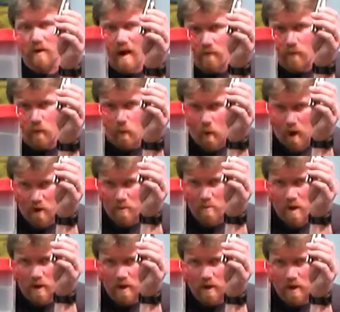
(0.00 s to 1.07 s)
travel water
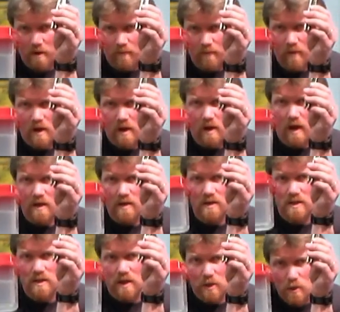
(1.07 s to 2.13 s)
bucket.
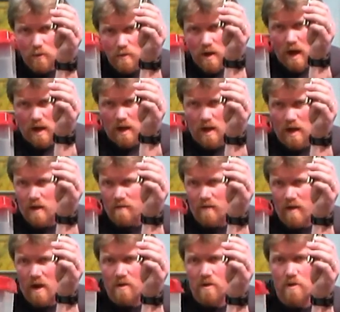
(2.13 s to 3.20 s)
This is a $2.99
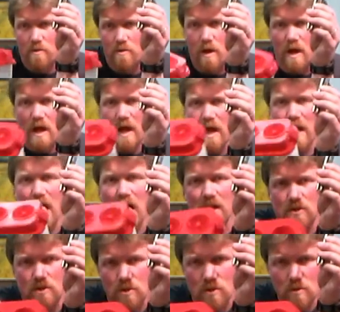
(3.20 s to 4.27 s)
value. It
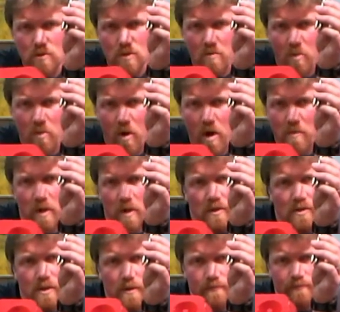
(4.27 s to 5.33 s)
has 2
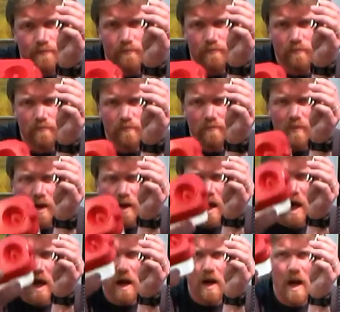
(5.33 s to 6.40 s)
compartments,
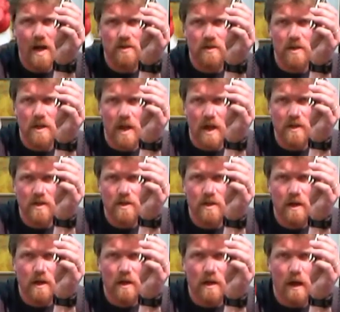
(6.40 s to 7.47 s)
and it has a nice
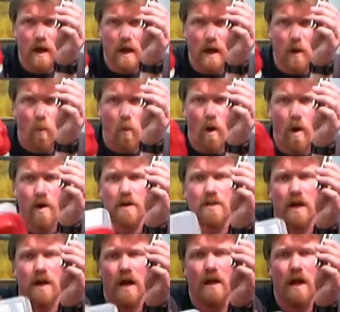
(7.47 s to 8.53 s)

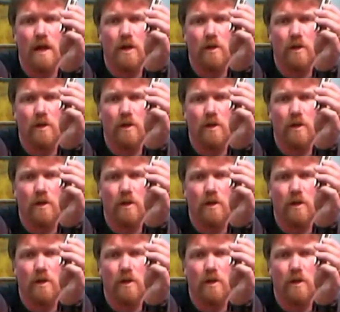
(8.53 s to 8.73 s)
watertight